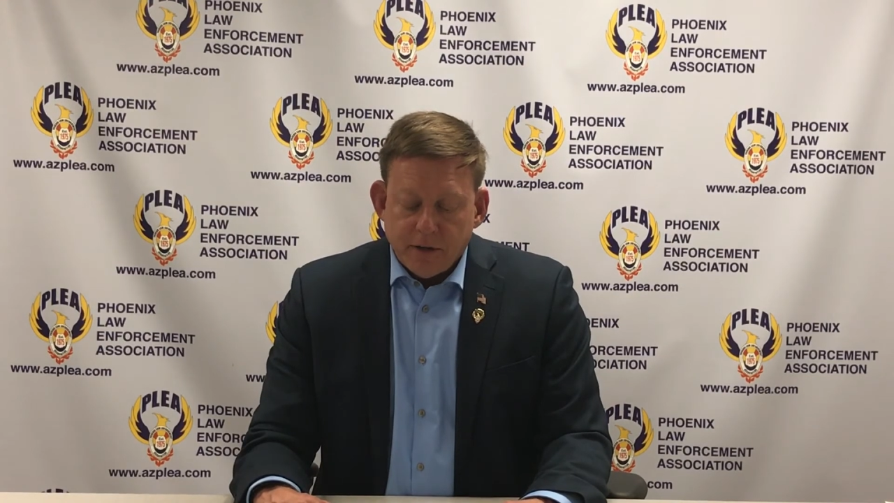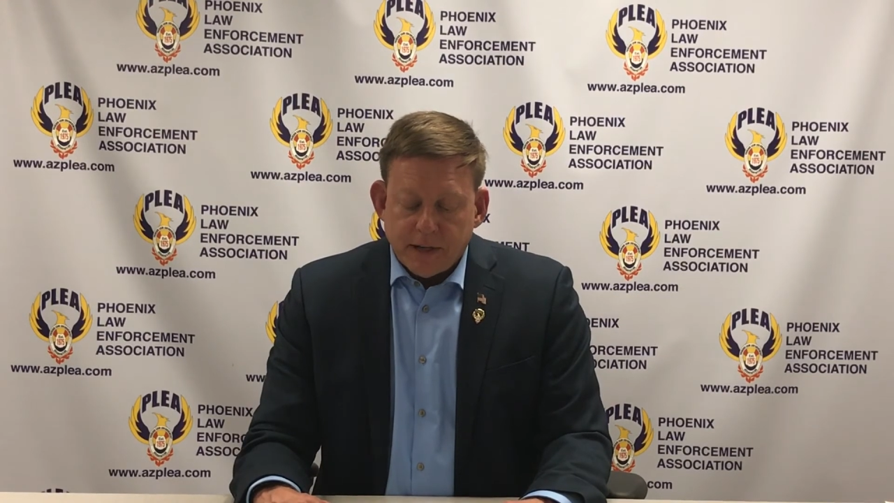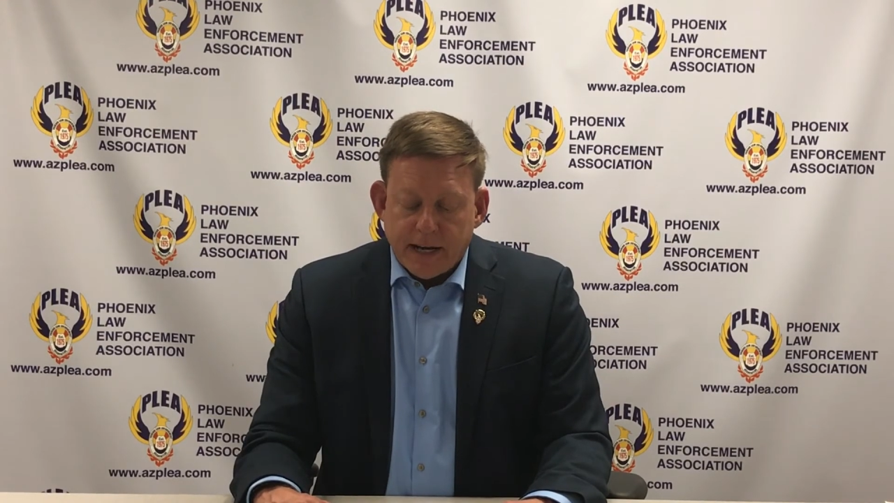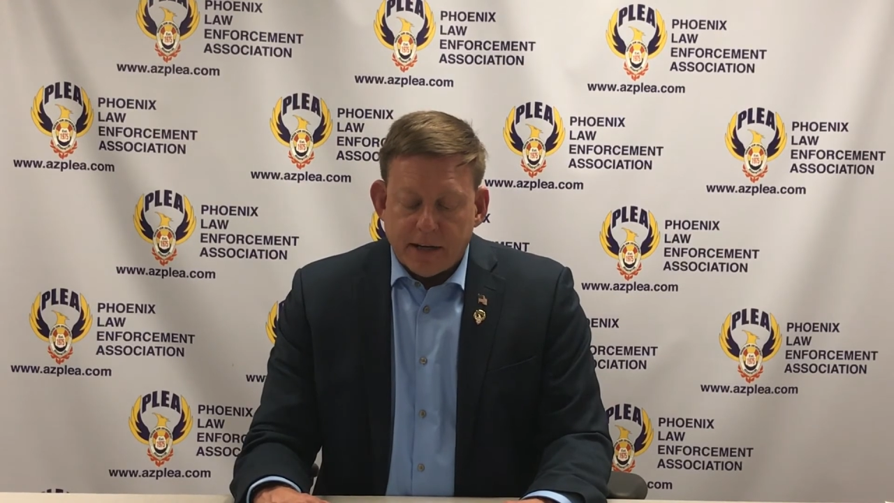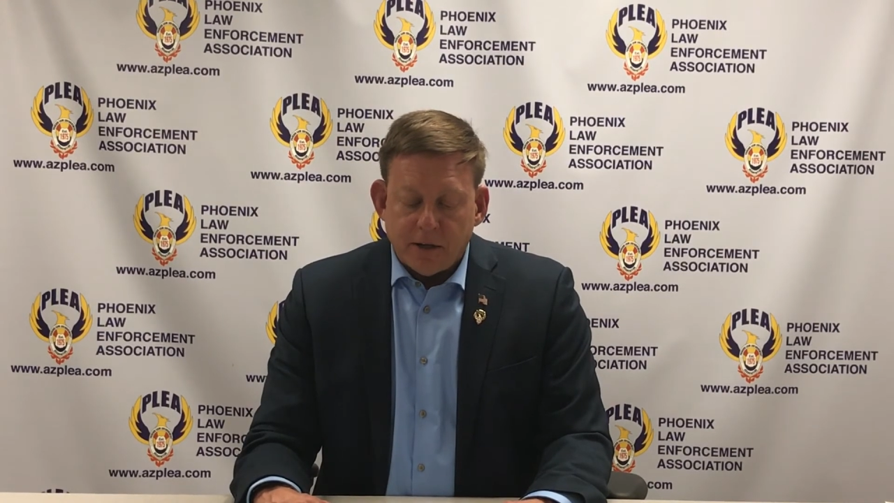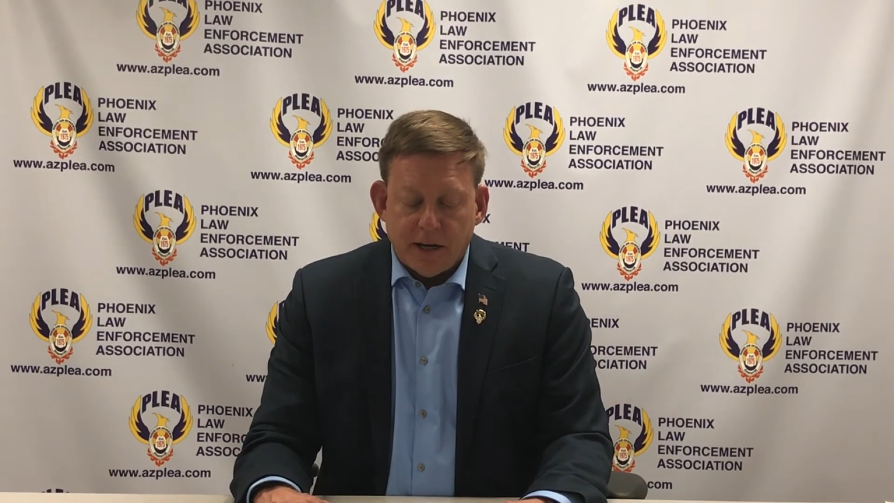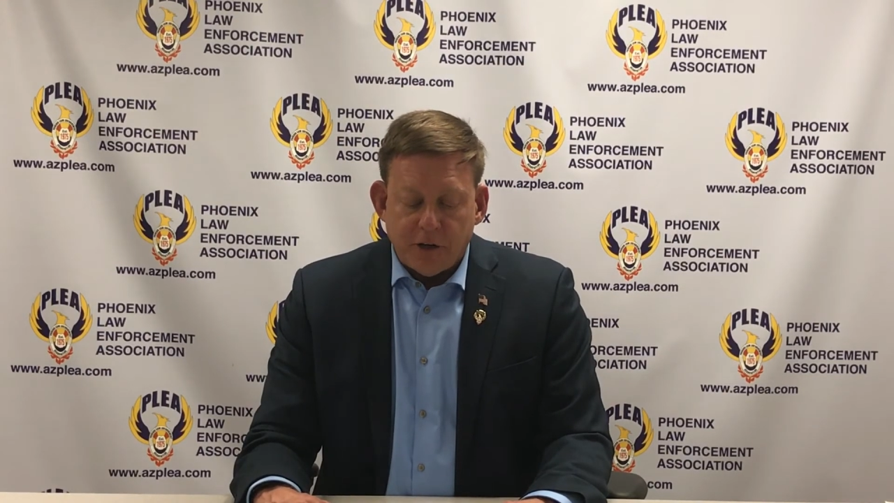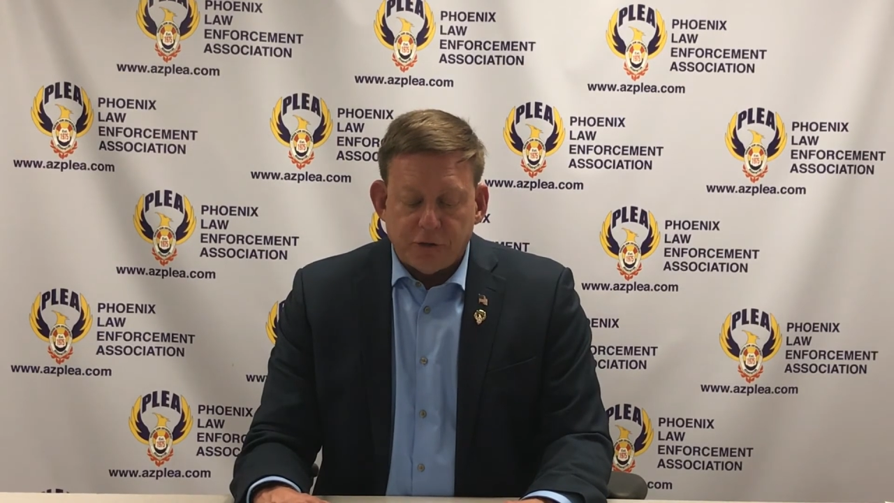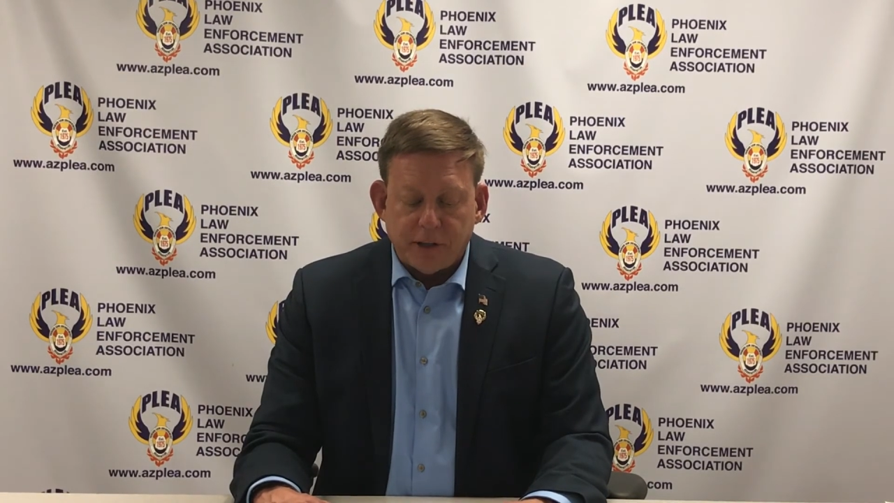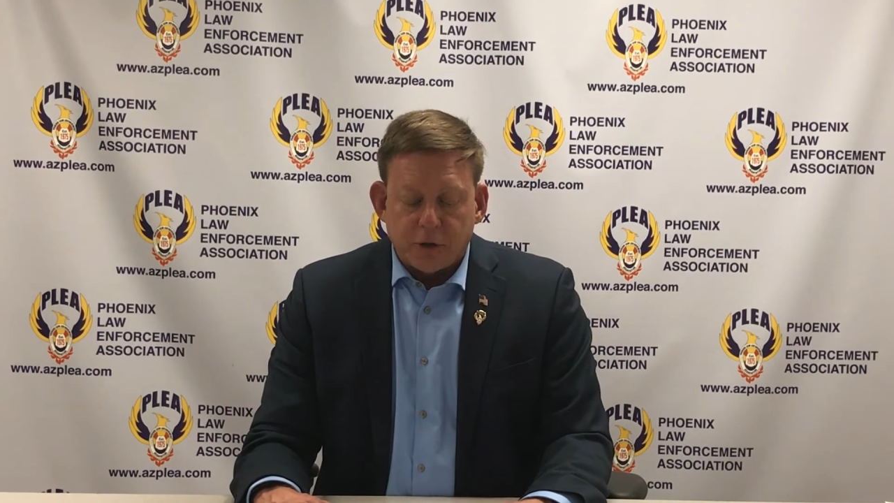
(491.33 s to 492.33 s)
to
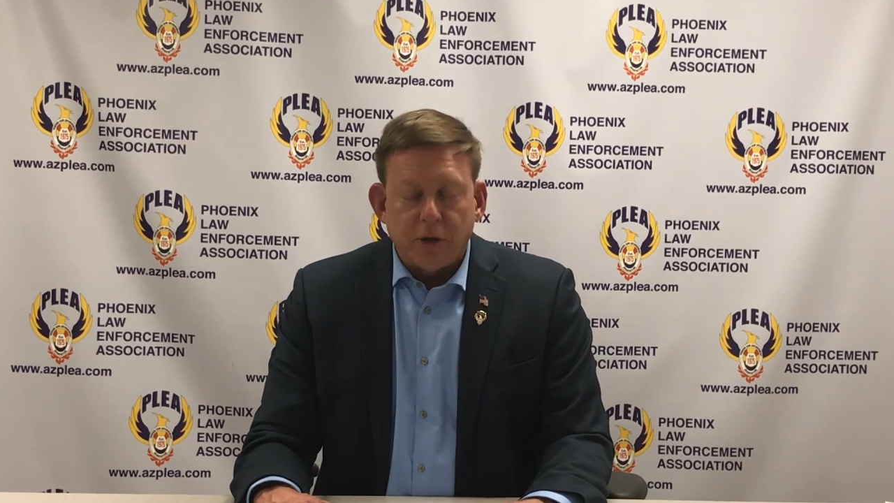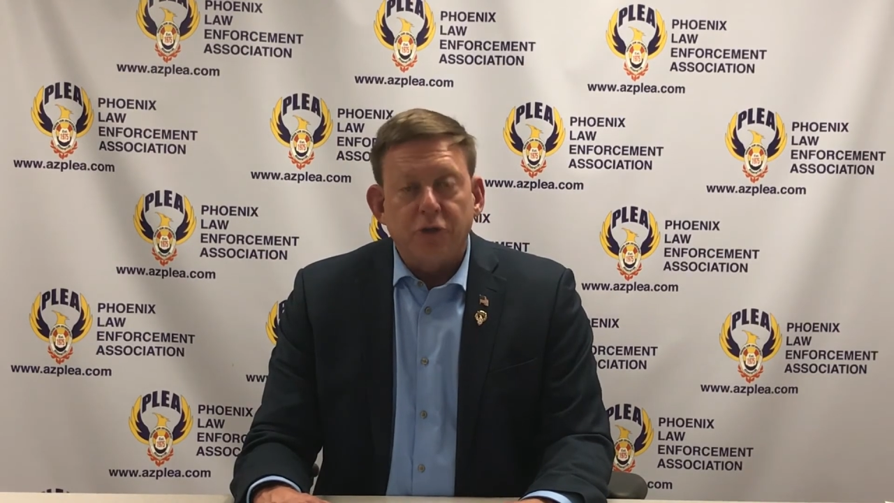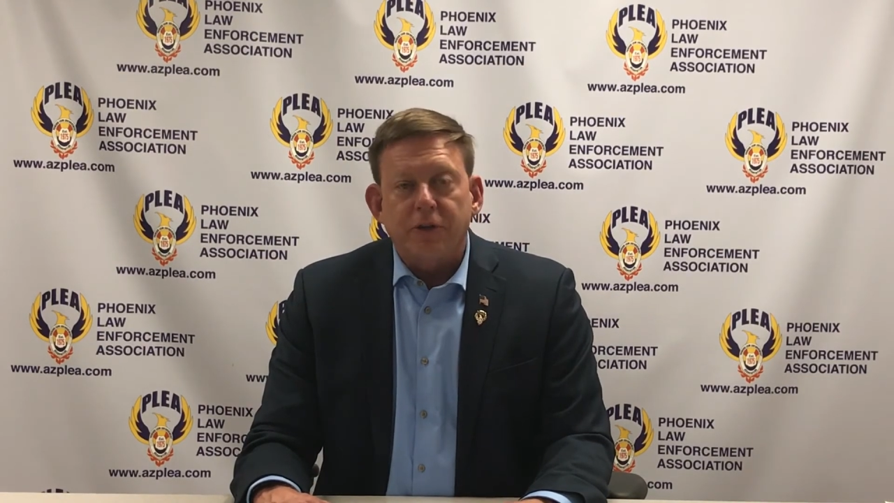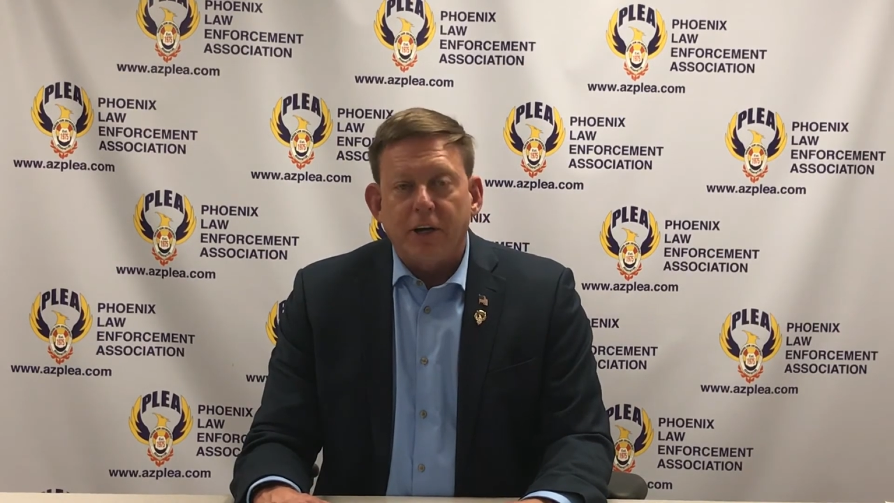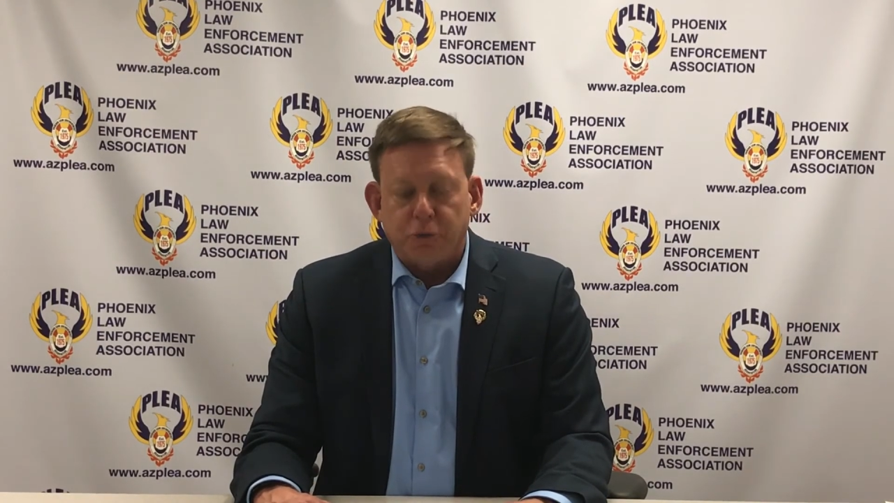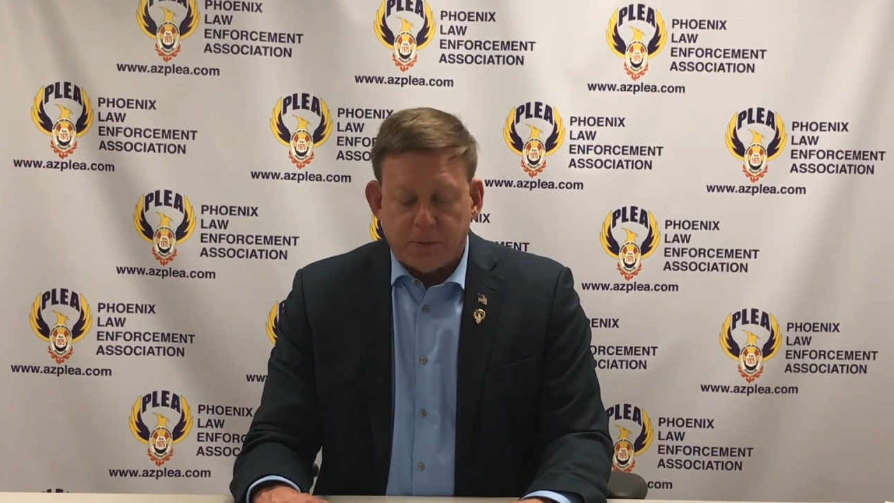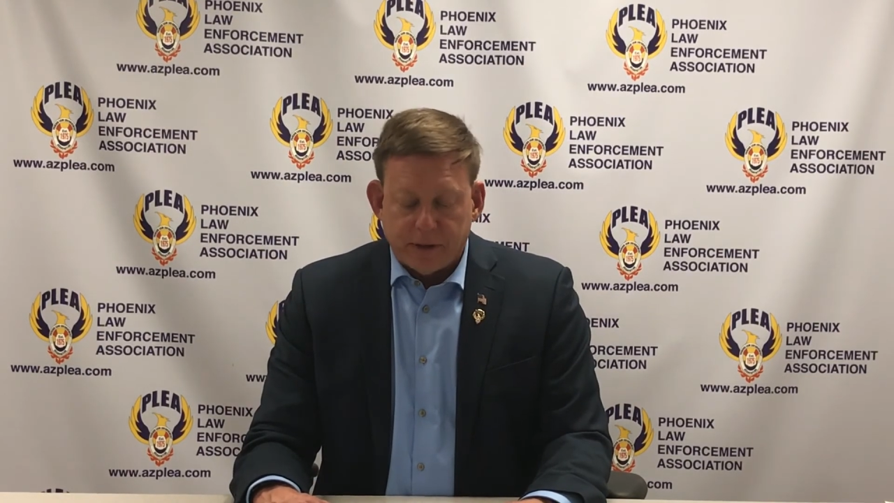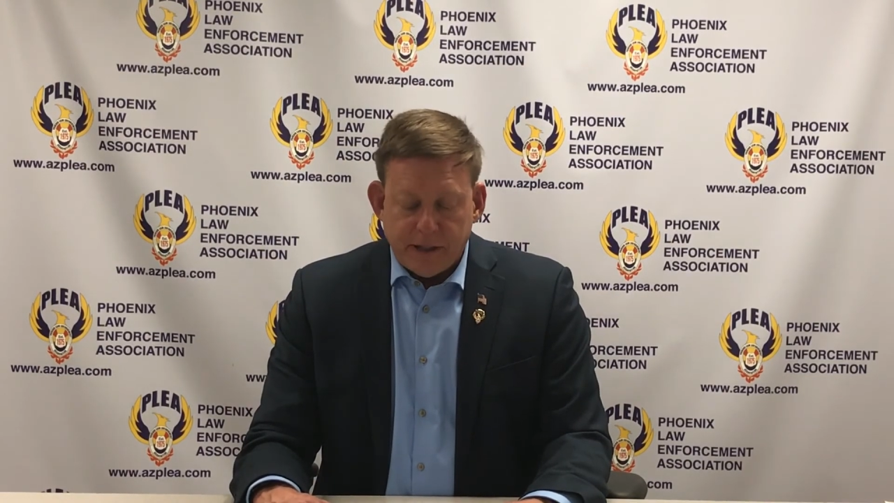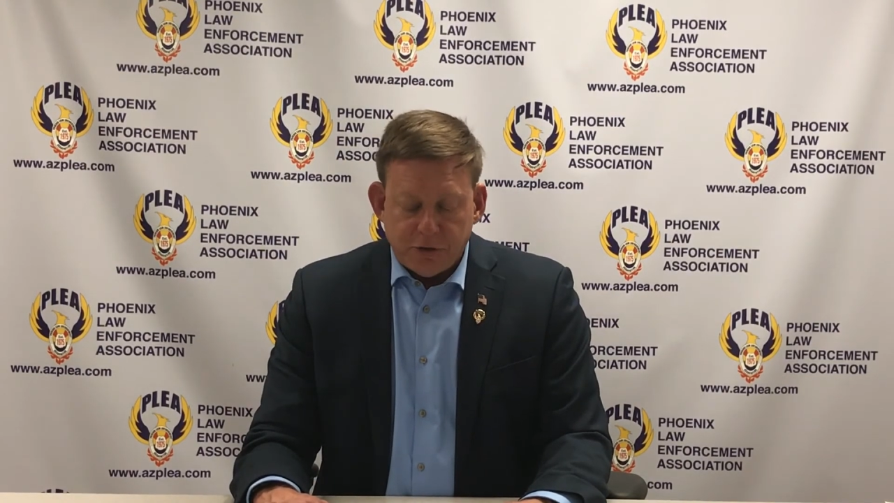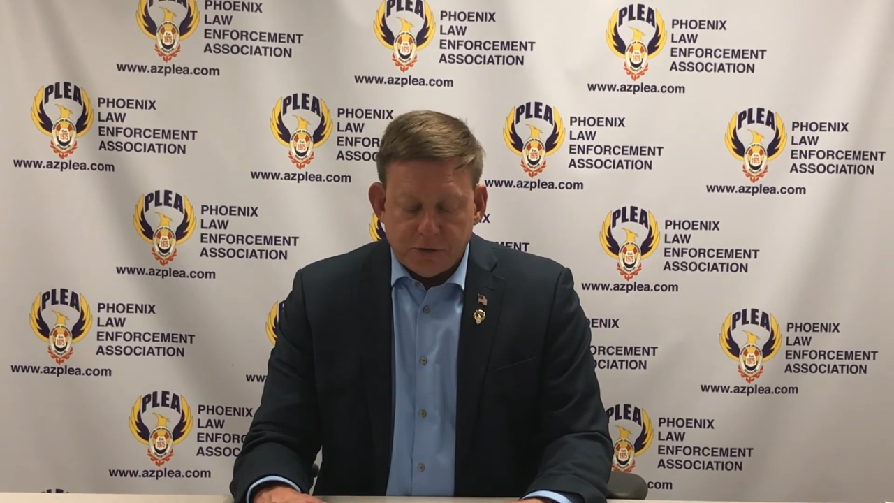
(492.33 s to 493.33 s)
analyze and criticize
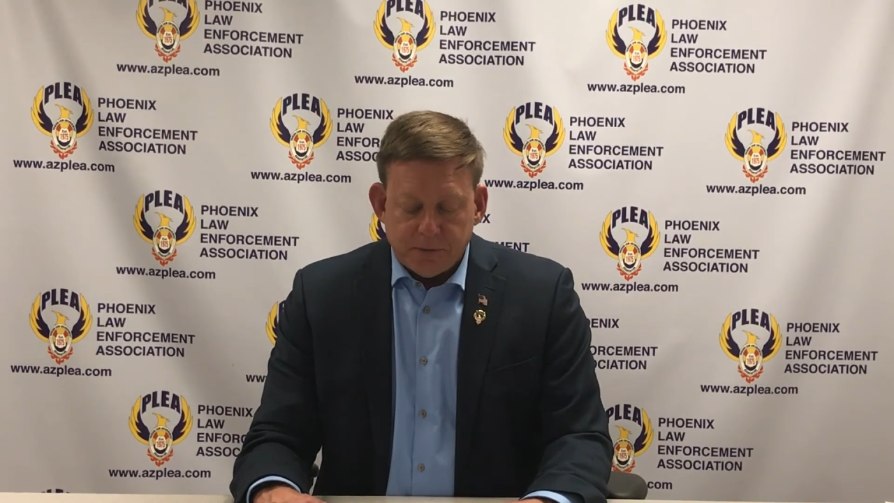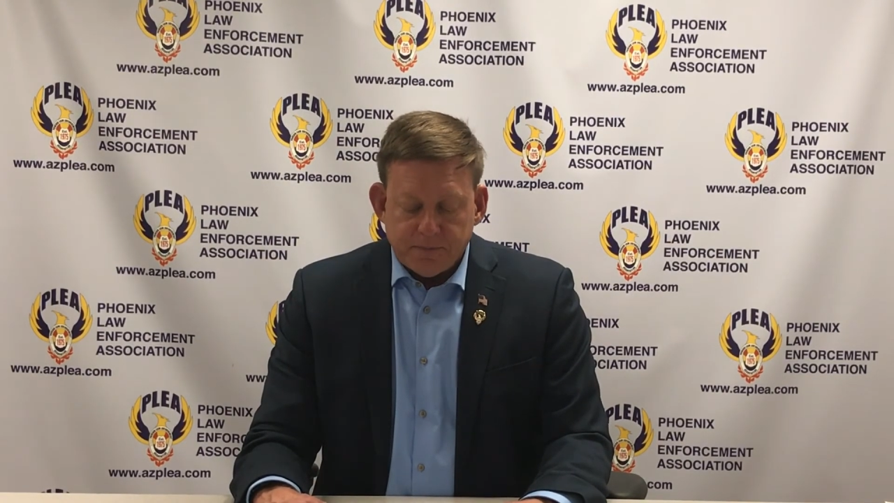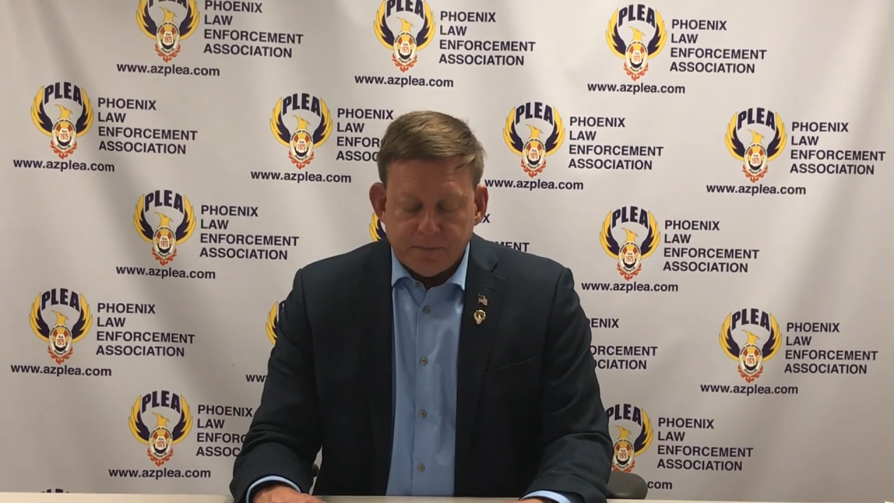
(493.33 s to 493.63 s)
police,